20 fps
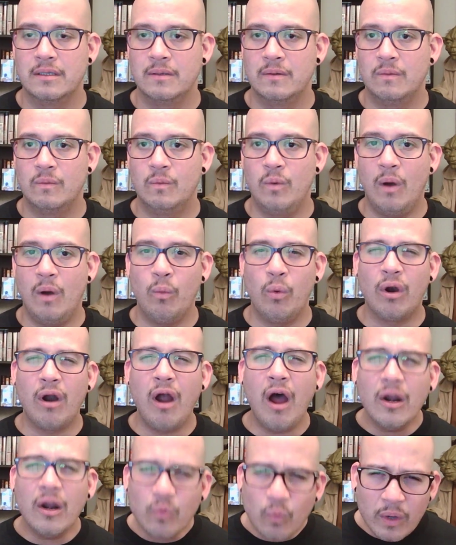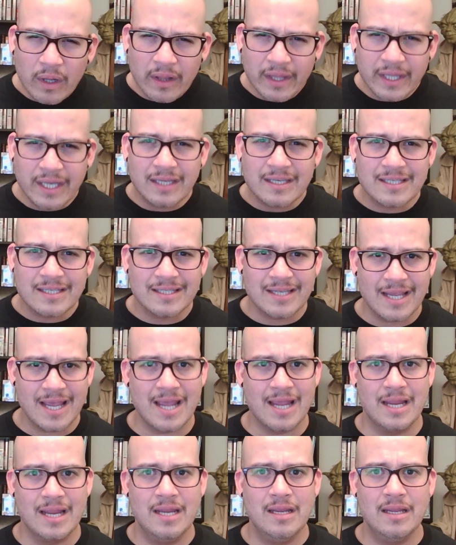what we're unwilling to
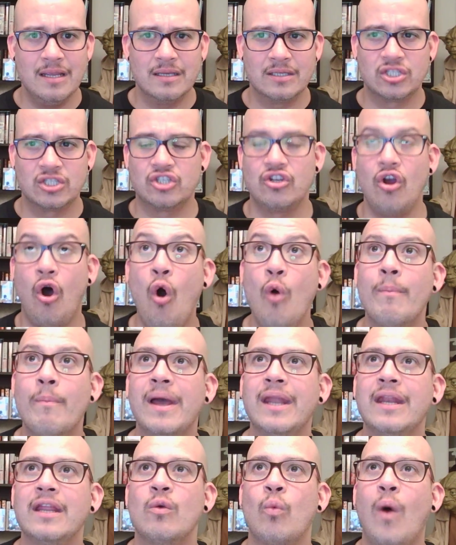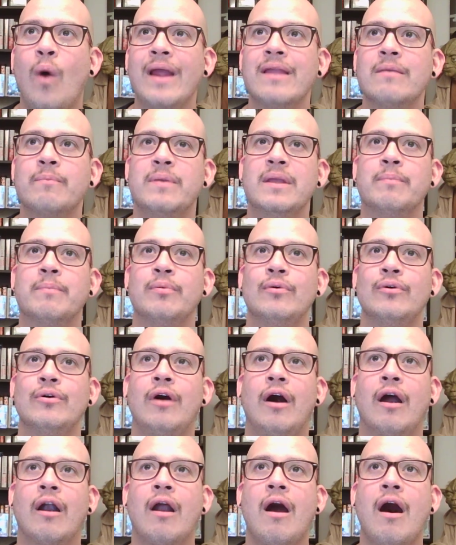say, so many white people
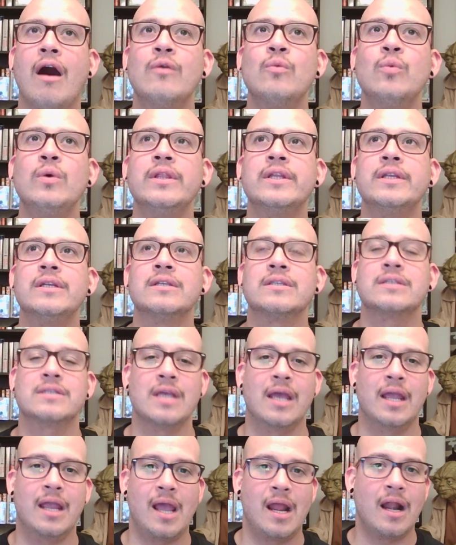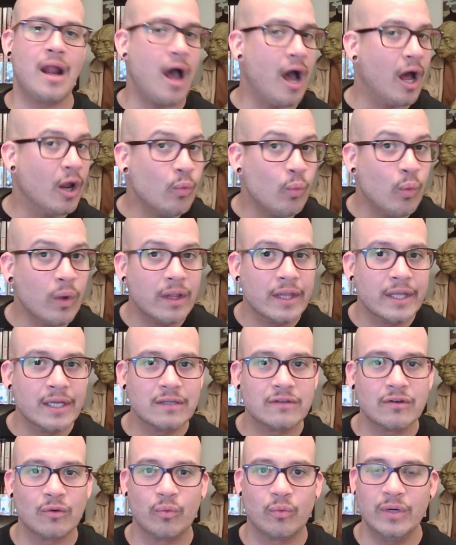are unwilling to say and unwilling
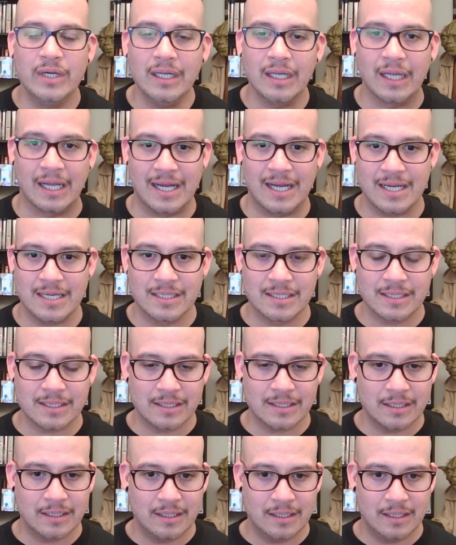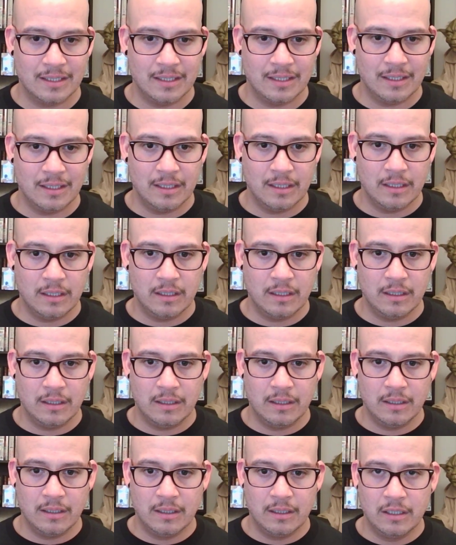to realize,
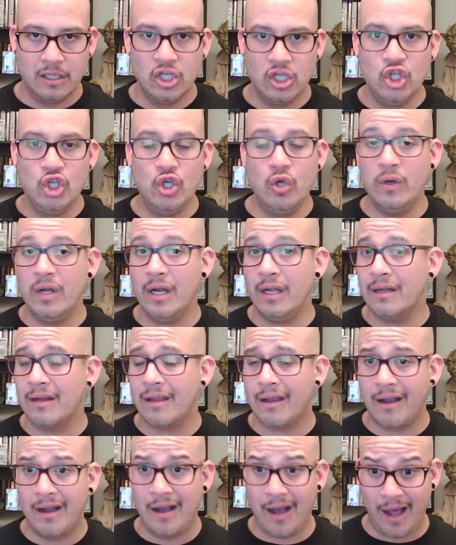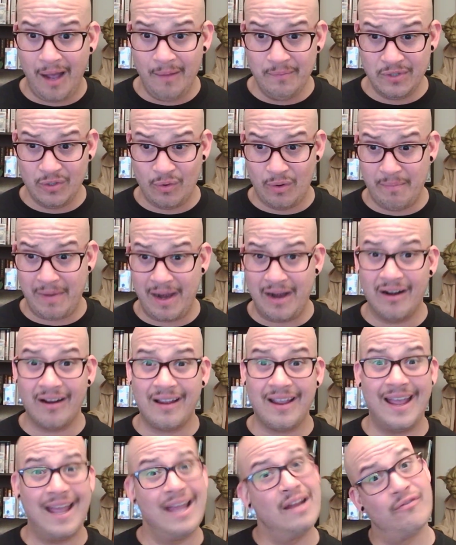you didn't come to
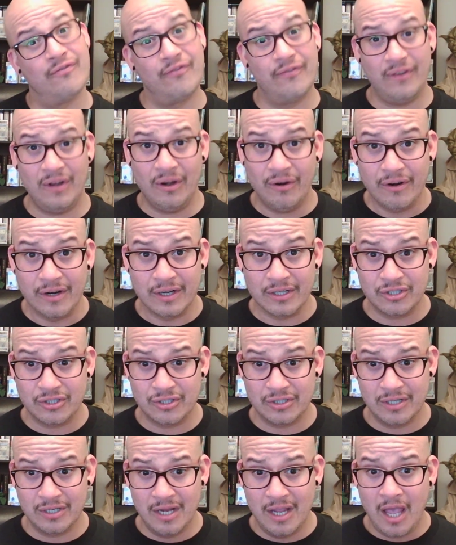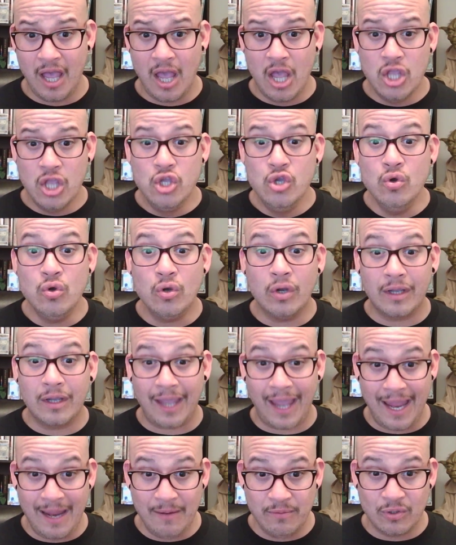America and flourish. You
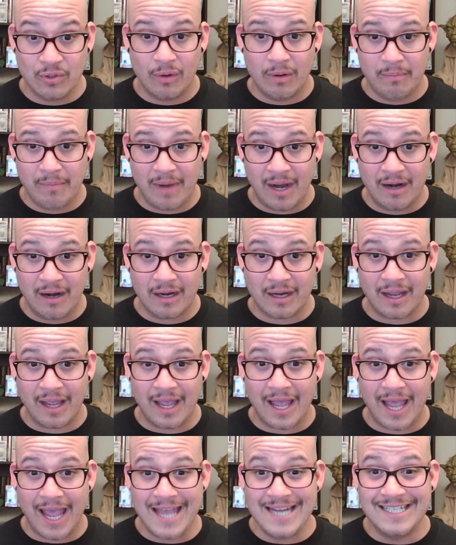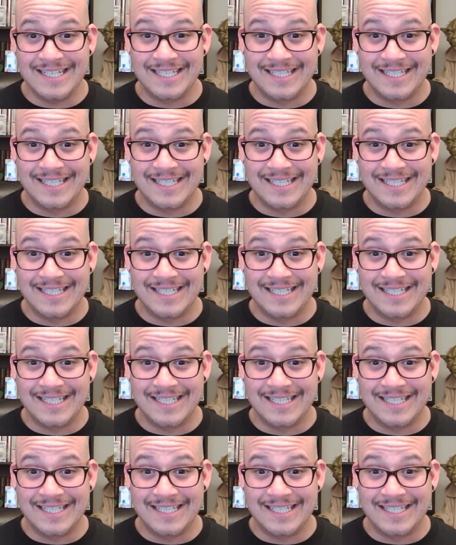came to America and